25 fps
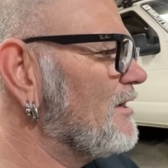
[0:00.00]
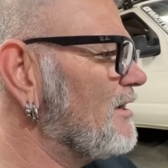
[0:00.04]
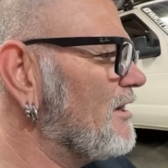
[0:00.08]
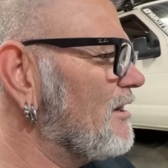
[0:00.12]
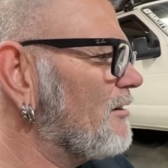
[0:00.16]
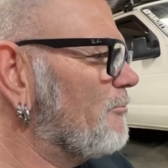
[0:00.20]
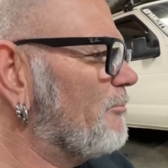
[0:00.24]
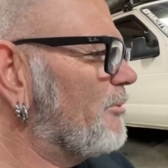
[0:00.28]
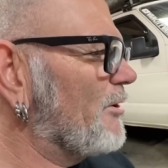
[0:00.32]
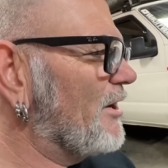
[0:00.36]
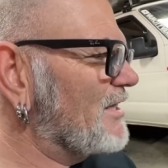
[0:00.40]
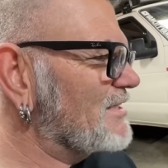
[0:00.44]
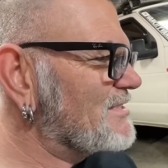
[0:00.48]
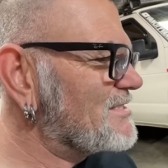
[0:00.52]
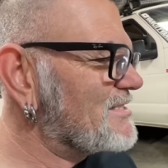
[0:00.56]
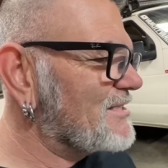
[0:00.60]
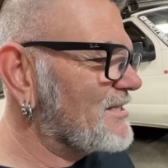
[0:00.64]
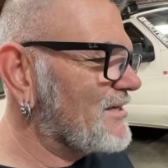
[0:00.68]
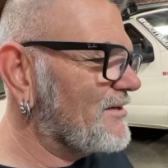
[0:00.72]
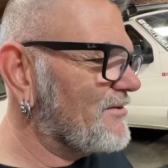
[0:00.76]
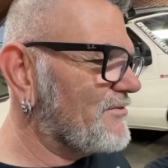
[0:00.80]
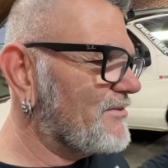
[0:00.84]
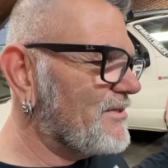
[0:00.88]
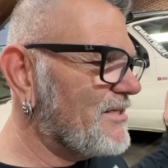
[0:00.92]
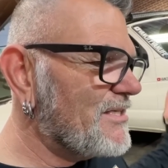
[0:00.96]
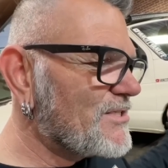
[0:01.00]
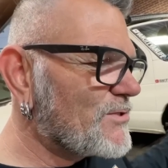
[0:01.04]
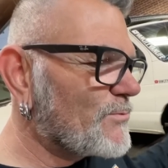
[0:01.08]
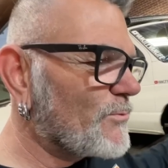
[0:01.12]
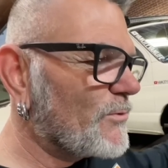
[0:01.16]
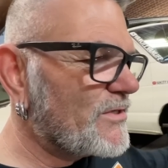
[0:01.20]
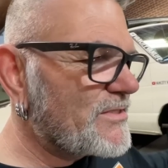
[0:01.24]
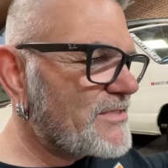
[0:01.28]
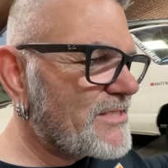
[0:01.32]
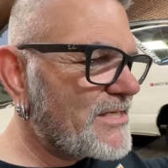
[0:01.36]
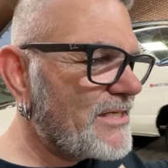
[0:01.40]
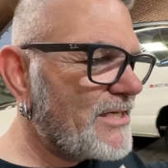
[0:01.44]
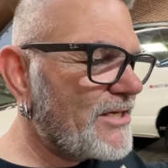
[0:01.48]
But these
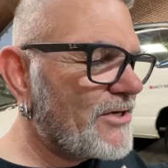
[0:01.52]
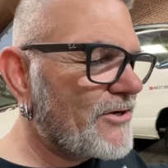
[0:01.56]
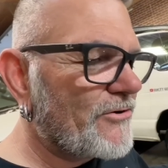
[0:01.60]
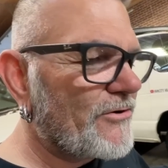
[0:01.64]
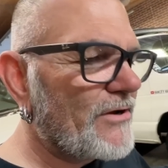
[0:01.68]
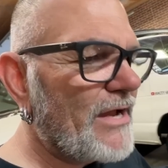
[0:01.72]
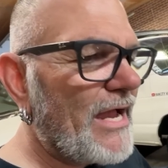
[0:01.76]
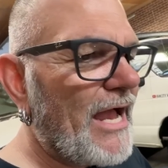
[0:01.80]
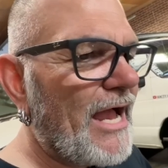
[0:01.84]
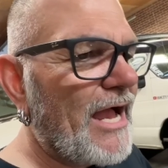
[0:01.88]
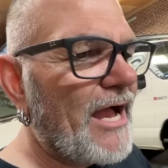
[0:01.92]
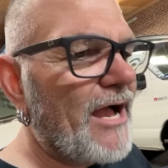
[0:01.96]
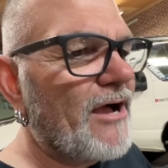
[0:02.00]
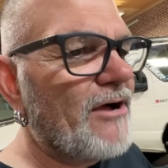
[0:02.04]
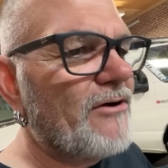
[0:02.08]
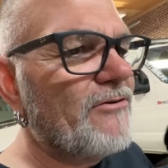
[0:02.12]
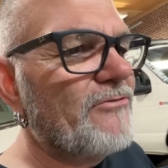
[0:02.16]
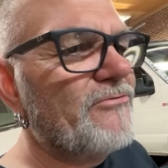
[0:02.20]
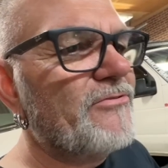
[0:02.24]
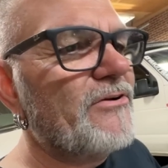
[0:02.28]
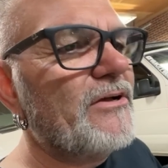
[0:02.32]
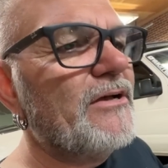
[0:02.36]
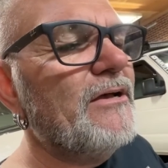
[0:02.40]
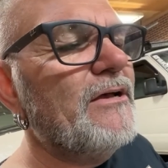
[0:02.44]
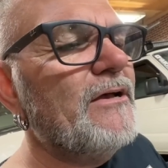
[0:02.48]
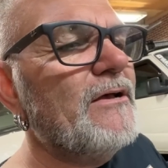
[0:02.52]
ones here have